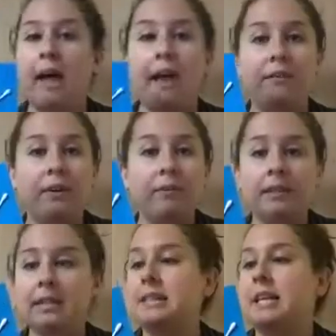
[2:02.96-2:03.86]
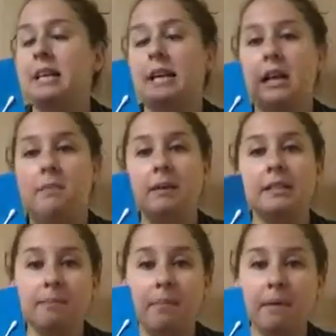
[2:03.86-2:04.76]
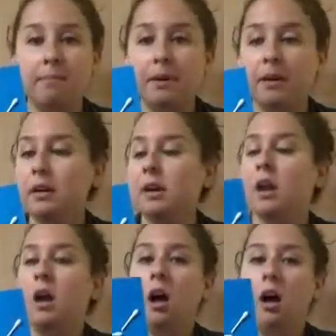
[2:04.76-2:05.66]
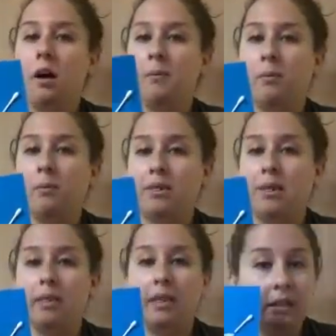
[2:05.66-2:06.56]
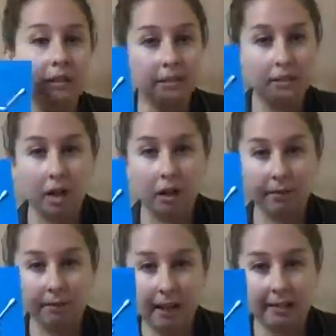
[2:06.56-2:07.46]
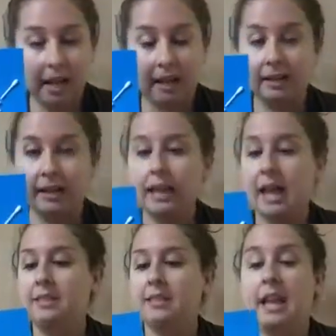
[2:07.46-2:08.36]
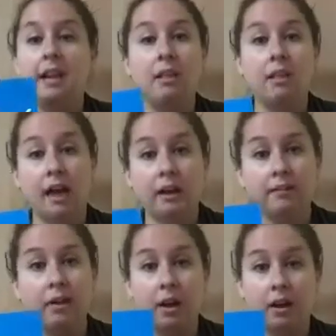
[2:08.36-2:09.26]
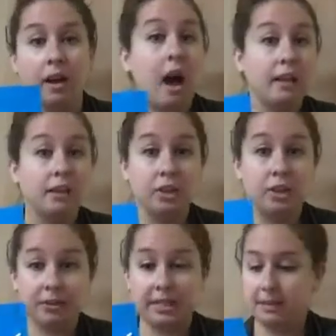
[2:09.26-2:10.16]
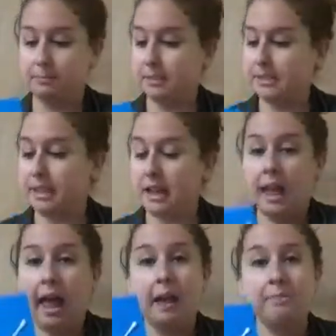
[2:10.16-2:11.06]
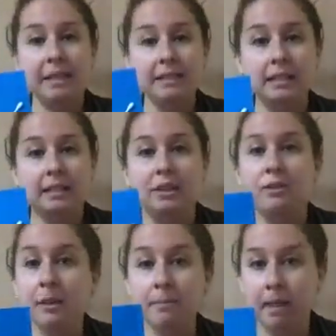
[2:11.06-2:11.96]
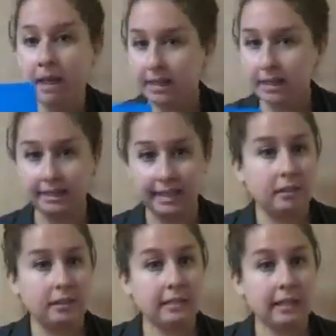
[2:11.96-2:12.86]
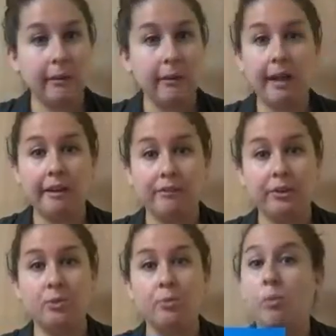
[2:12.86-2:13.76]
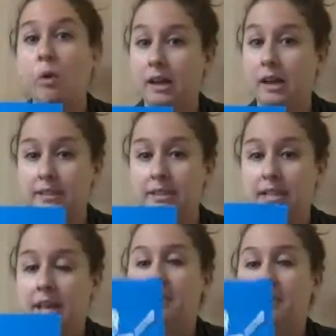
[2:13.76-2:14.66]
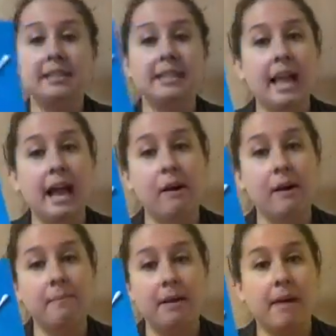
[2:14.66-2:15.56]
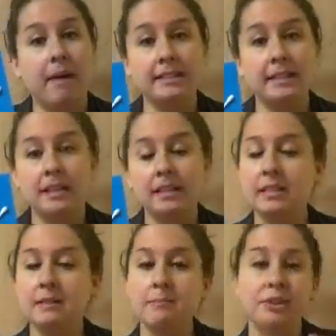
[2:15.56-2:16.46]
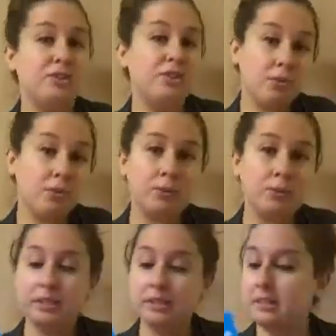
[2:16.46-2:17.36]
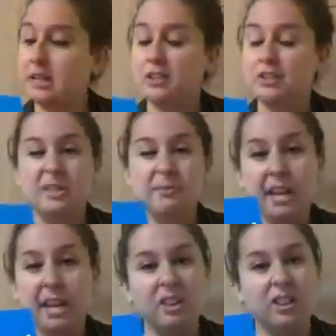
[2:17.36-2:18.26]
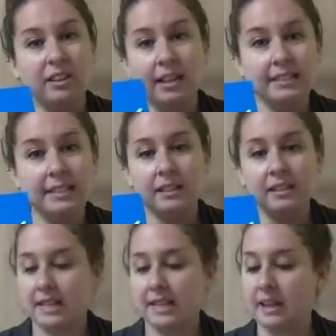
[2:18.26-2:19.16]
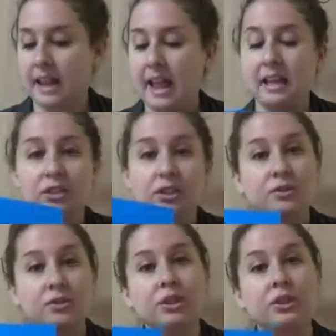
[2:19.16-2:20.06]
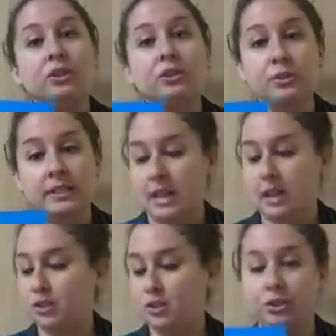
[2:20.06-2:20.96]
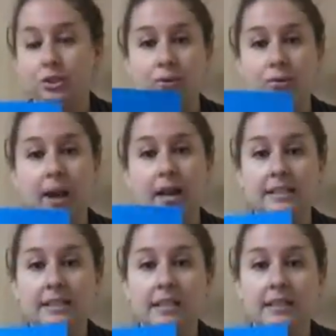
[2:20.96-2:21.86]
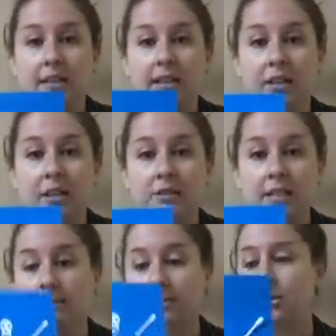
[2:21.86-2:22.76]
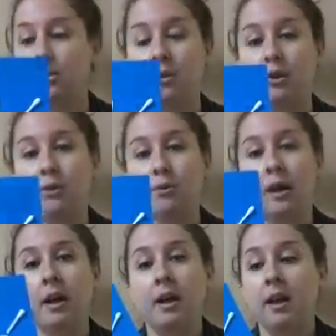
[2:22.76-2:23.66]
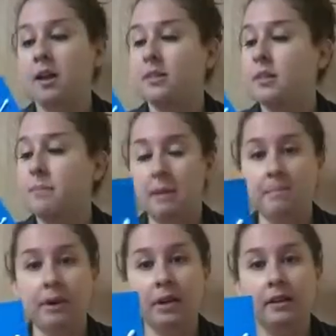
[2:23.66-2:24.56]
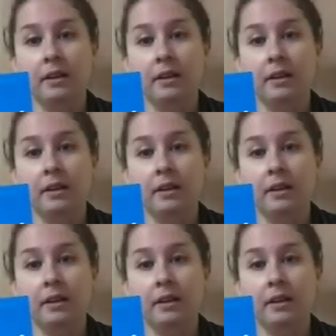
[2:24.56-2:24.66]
everyone is going to get a piece of paper with a little skull face on it and then a lot of cut Q-tips. And basically, you can make the skeleton however you want. This is how I made my skeleton, but there's no rules. Just make it look like a skeleton and use your glue stick to stick the Q-tips to the paper.